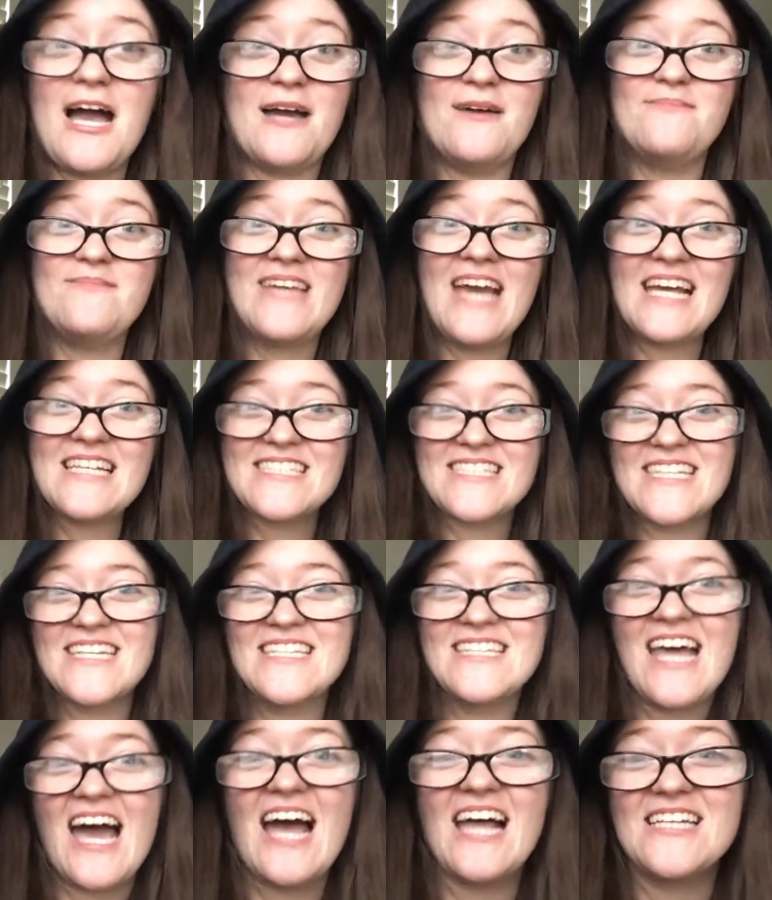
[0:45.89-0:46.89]
I'm
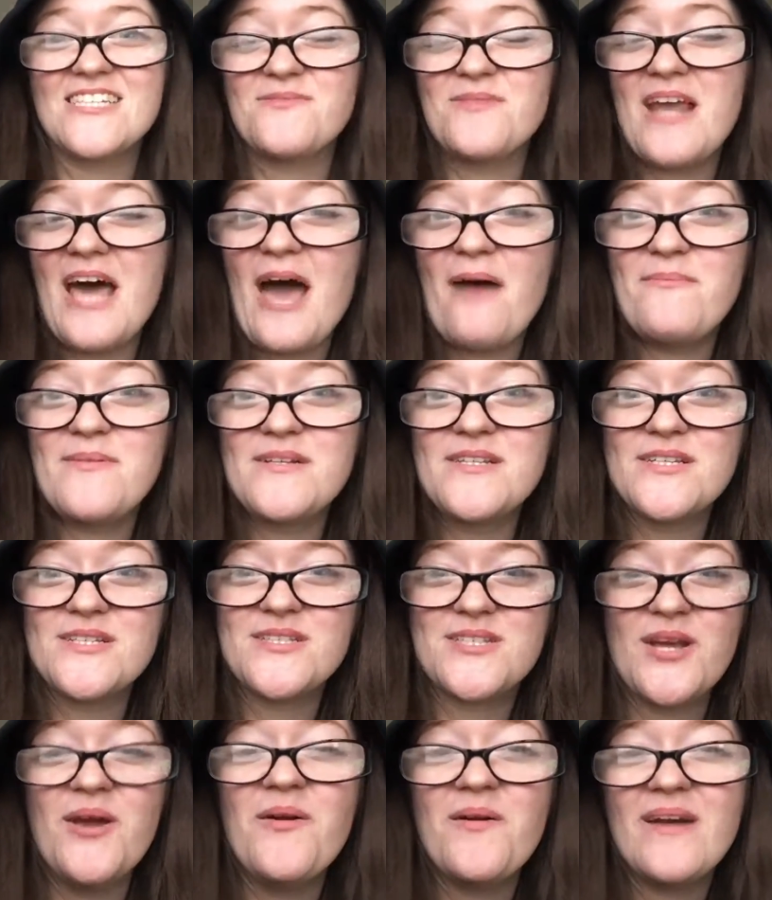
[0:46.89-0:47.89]
guessing that's what happened to
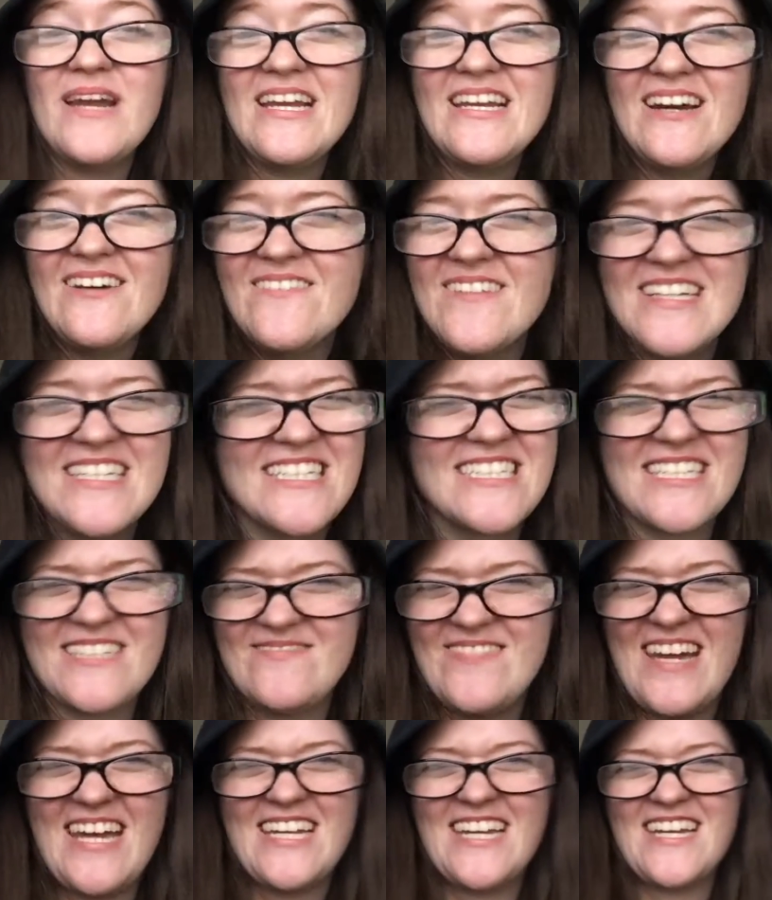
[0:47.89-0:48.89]
Serena when
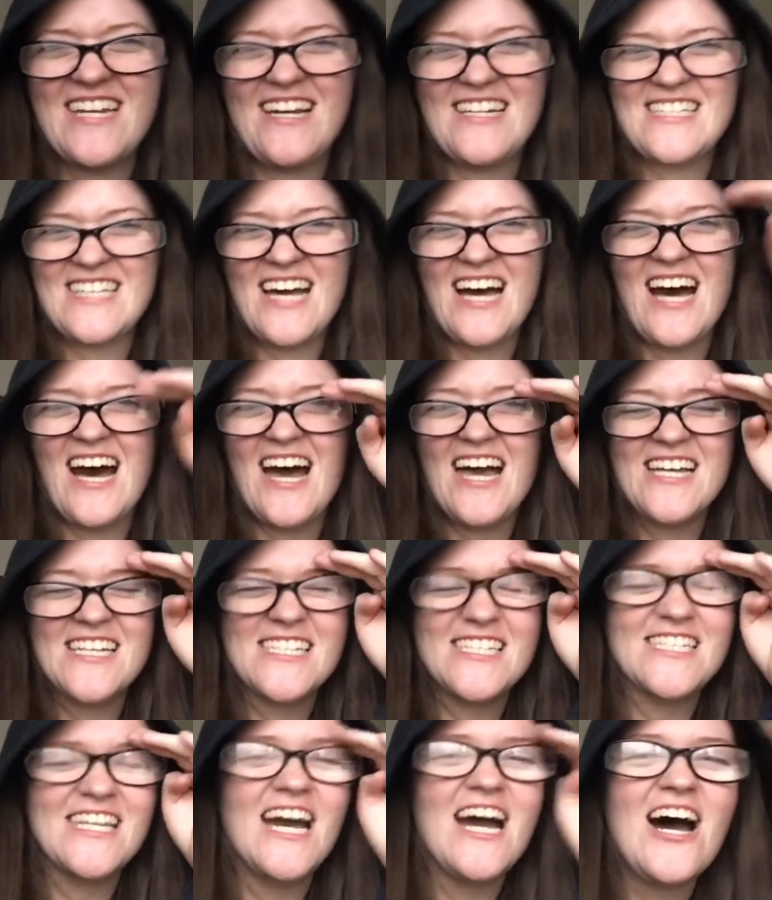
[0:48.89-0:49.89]
she made it onto
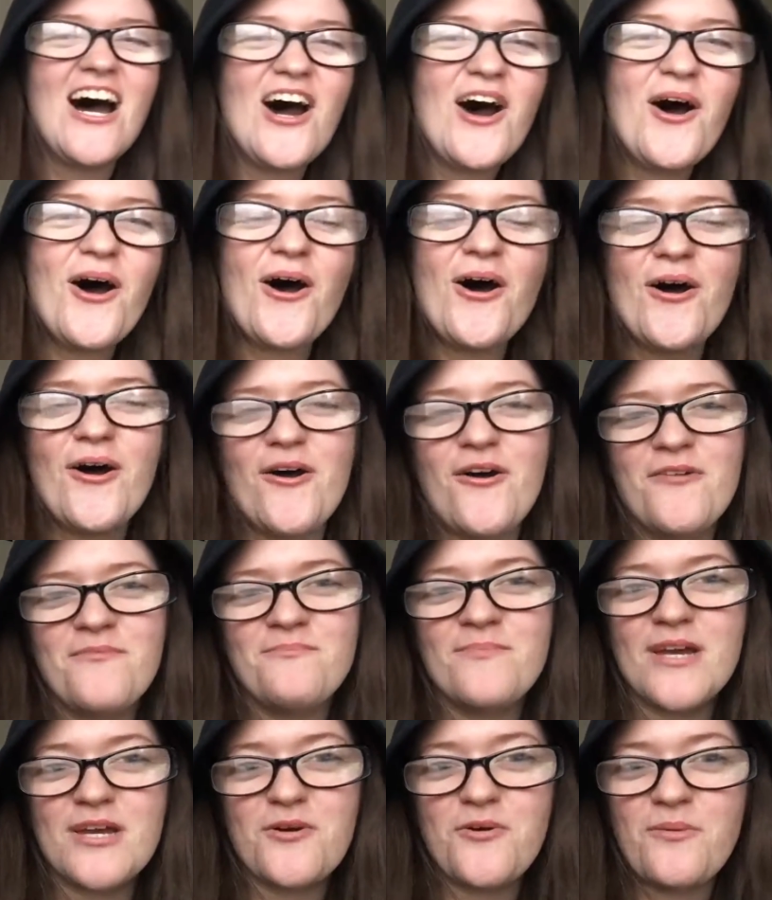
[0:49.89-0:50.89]
Hush. Oh,
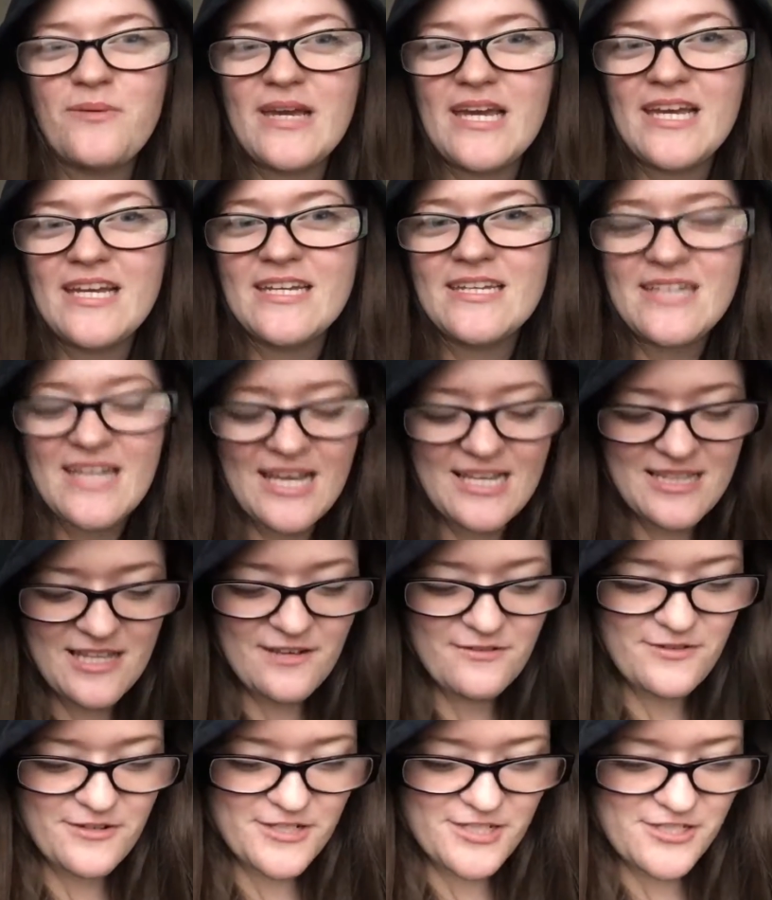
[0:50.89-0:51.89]
my queen. I
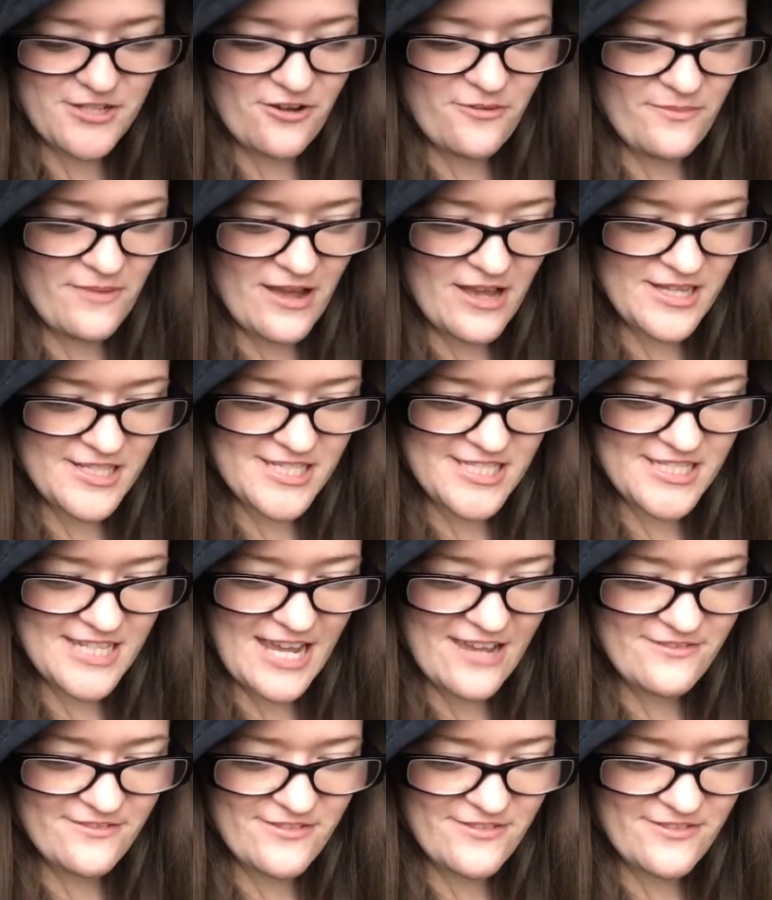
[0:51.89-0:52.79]
love her so much.